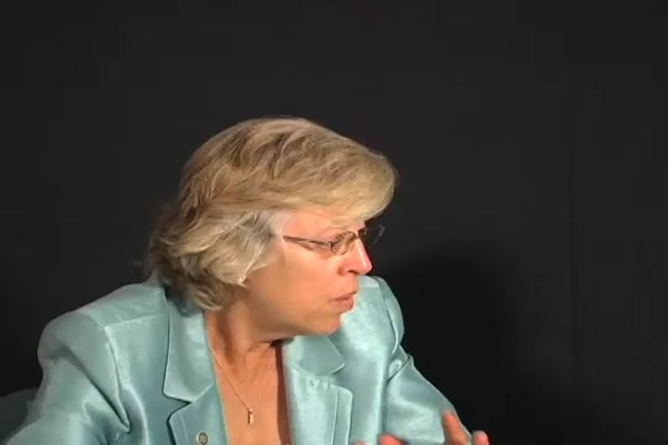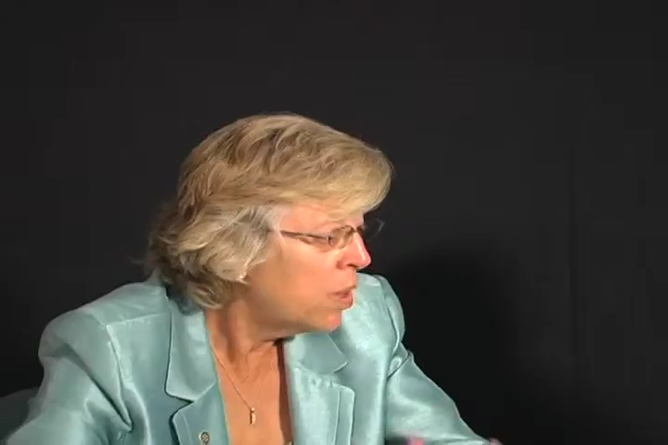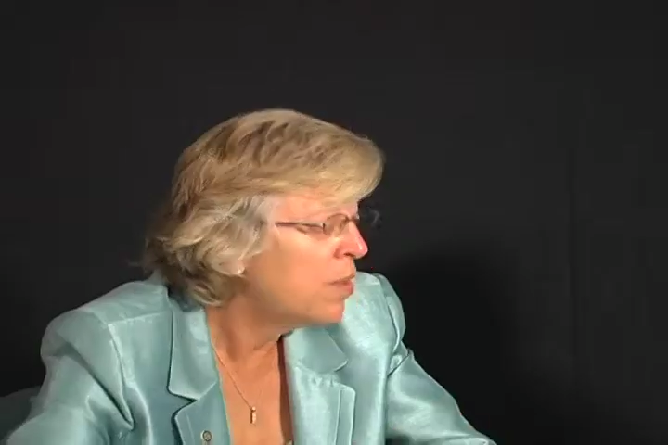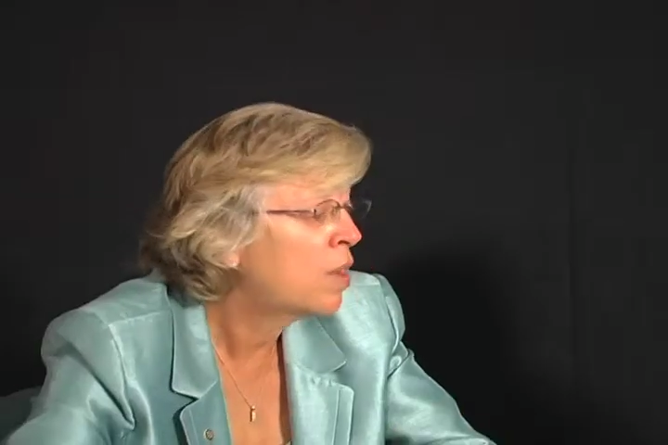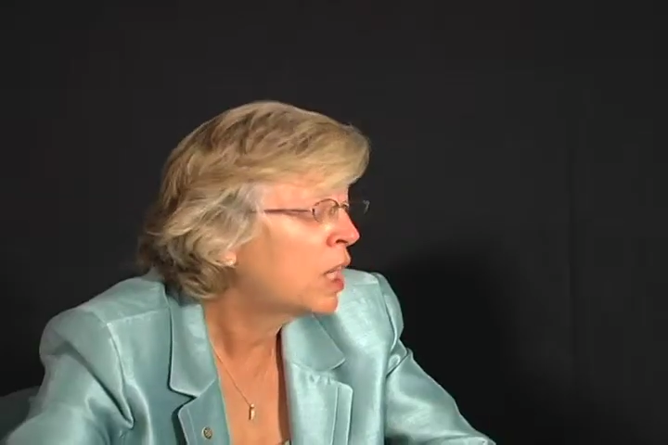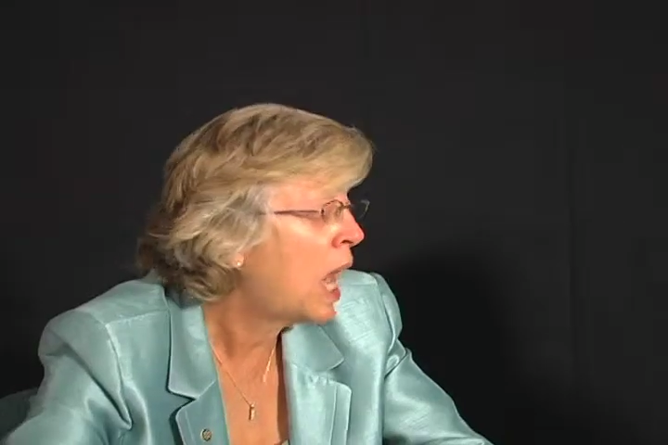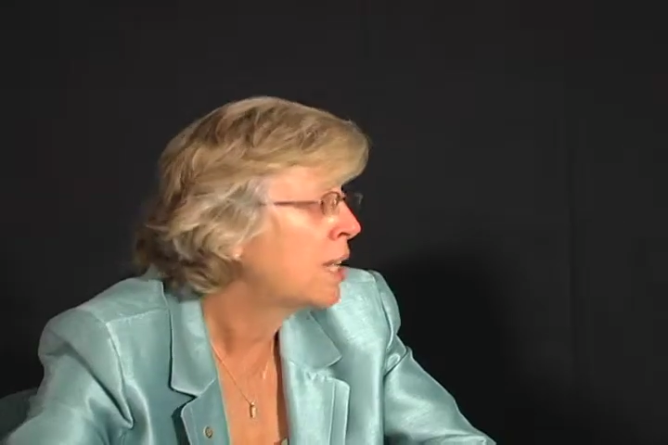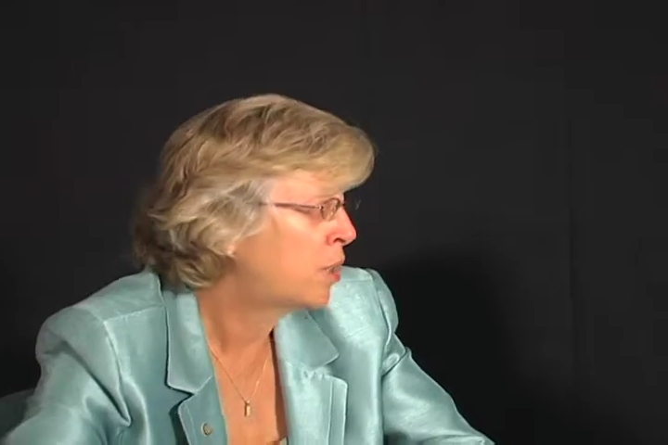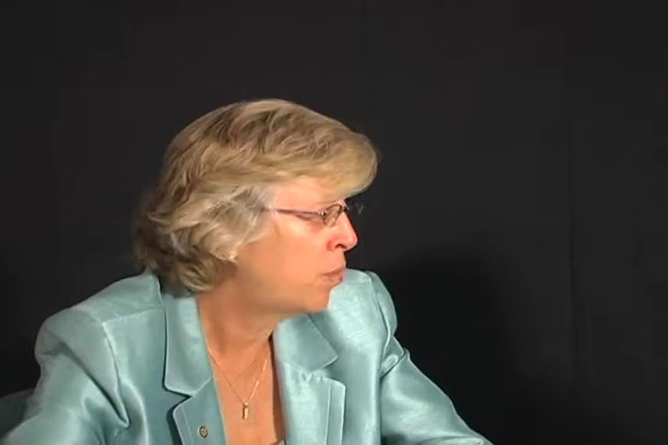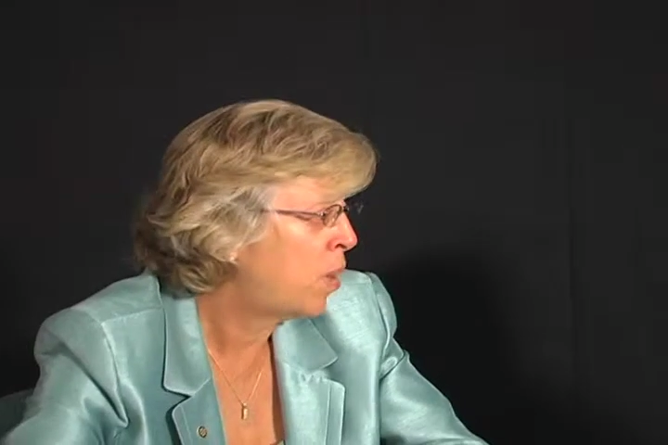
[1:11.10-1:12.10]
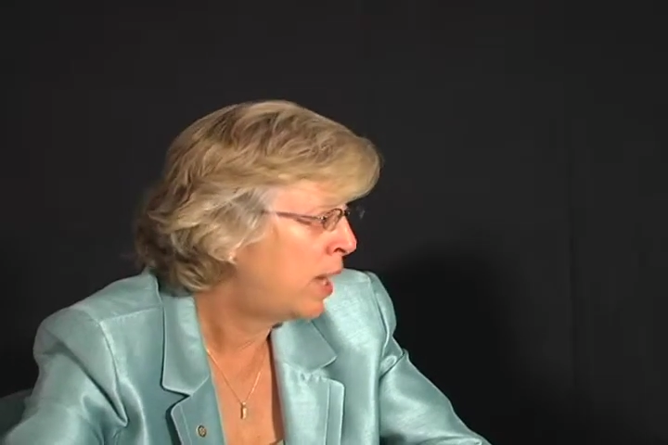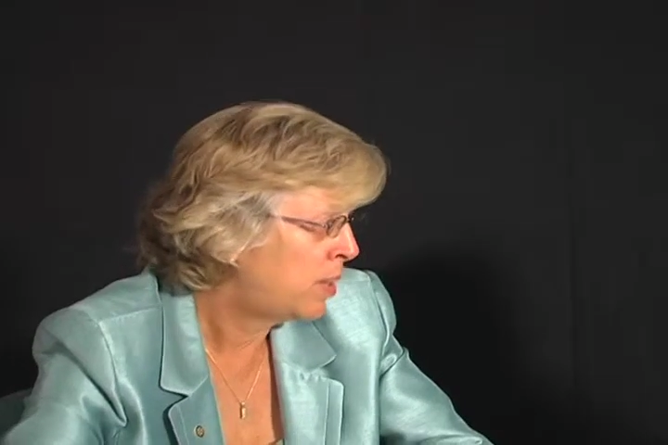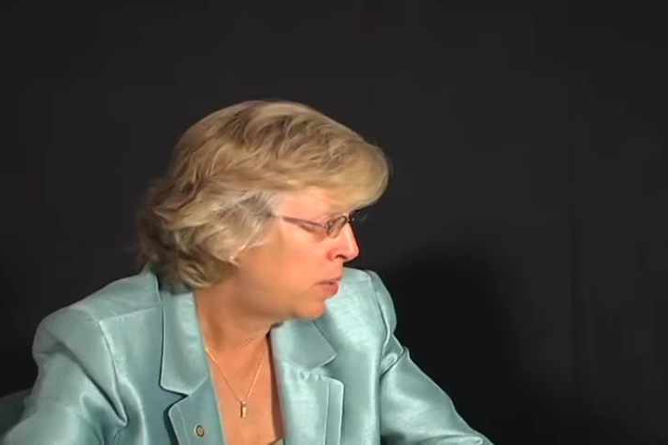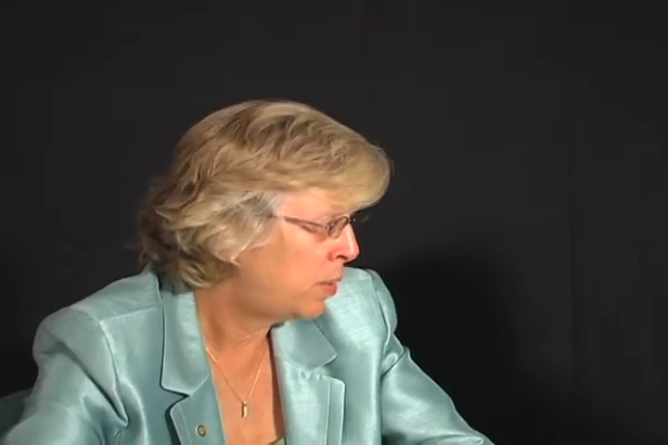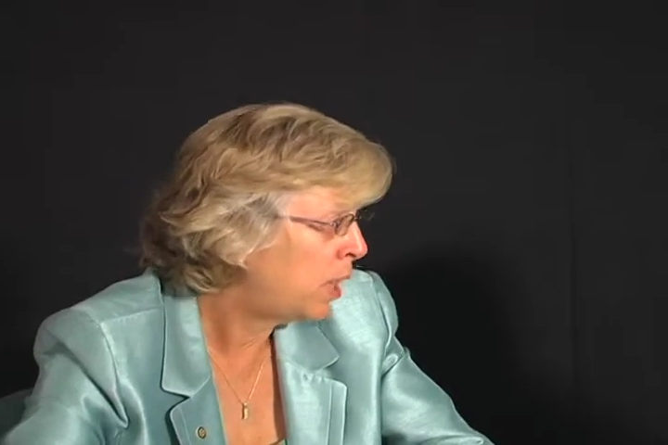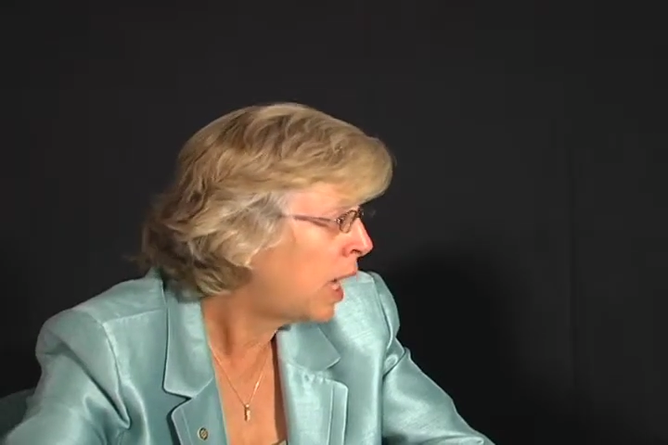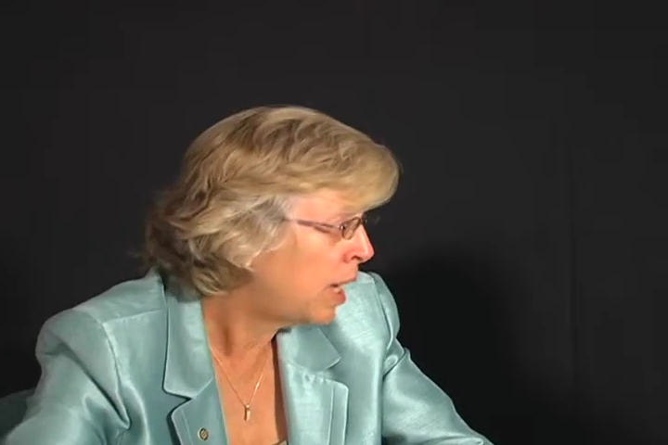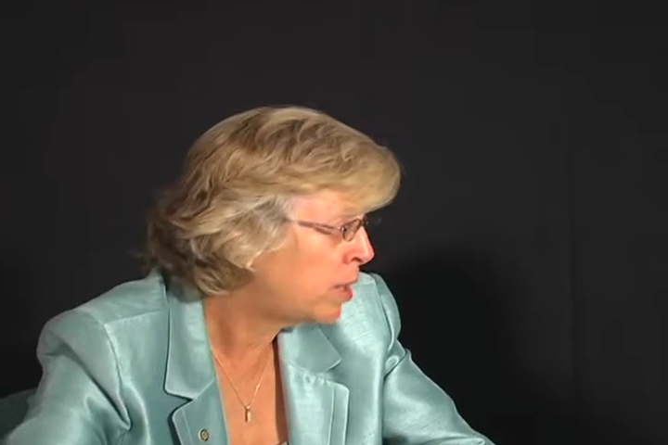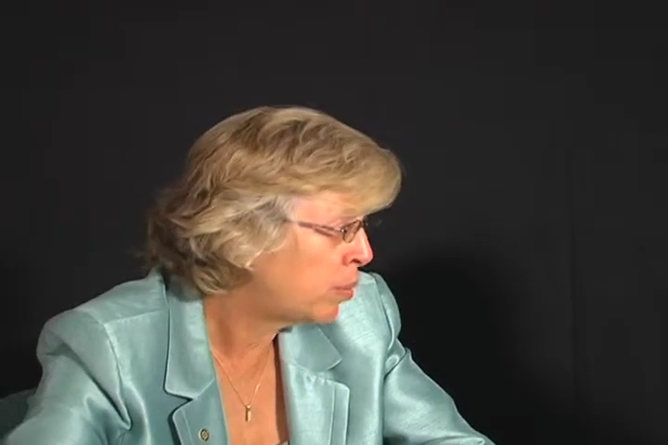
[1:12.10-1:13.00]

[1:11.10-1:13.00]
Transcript: Ernie, there are lots of ways to engage